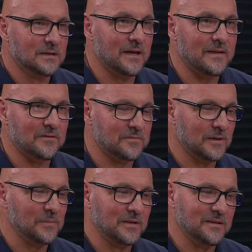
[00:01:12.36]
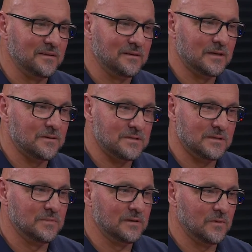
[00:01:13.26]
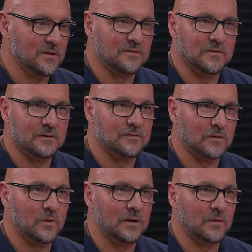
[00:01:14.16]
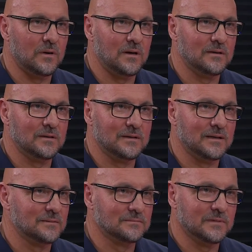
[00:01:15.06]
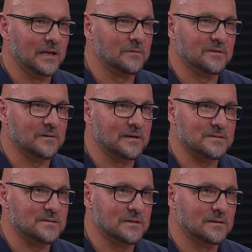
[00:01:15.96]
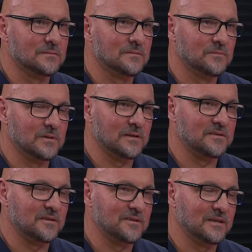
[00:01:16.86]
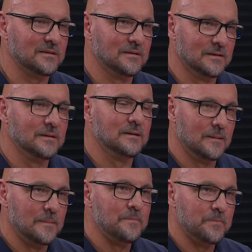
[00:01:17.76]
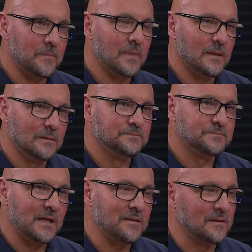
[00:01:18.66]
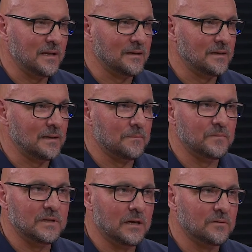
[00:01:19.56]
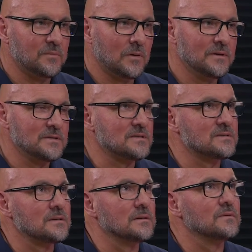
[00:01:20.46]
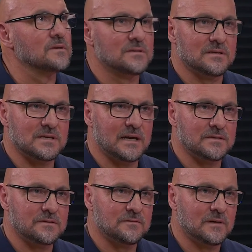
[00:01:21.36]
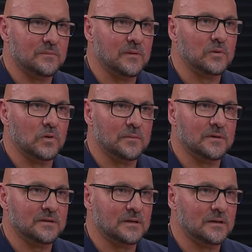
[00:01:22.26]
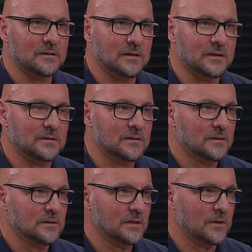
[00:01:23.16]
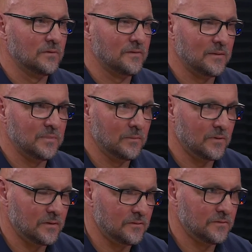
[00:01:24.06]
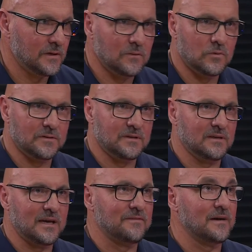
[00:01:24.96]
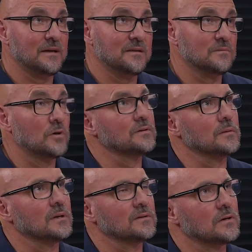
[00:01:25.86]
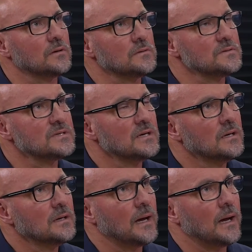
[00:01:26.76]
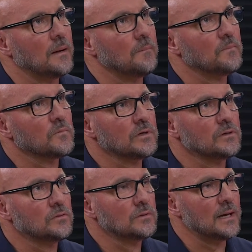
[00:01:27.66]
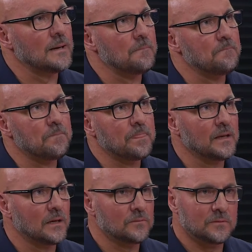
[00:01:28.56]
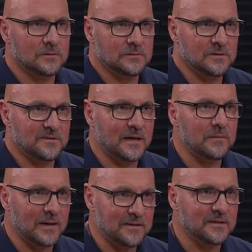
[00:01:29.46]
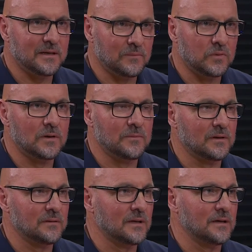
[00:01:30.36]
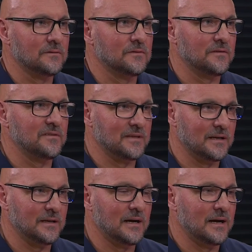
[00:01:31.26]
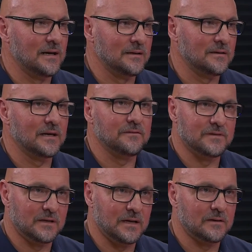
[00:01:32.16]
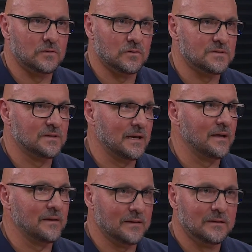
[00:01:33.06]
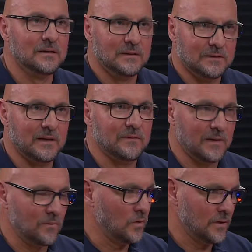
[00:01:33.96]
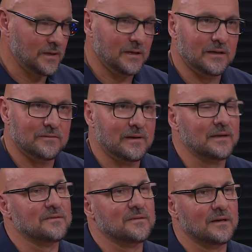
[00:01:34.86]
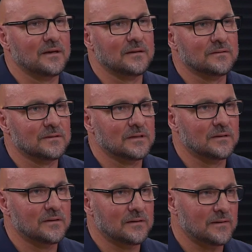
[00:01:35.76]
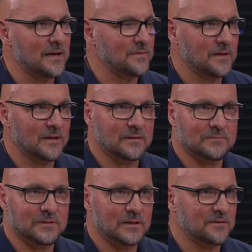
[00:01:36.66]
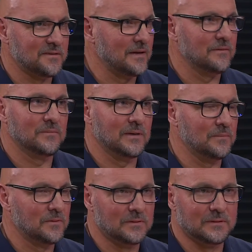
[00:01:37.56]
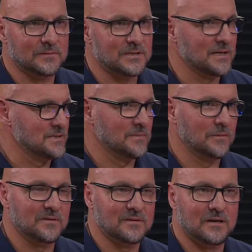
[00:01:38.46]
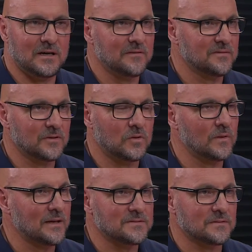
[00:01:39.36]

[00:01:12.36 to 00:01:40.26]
yeah, that was really pleasing. You know, she'd been with us for quite a while and, you know, it was great to see her succeed. Other than that, you know, it's probably just the change of employment, you know, like, you know, we've had people that have, you know, worked in cafes, worked in McDonald's, you know, you'd say basic employment, and they've studied hard and they've done our course and now they're working in events, they're out there, you know, saving people and changing people's lives and all that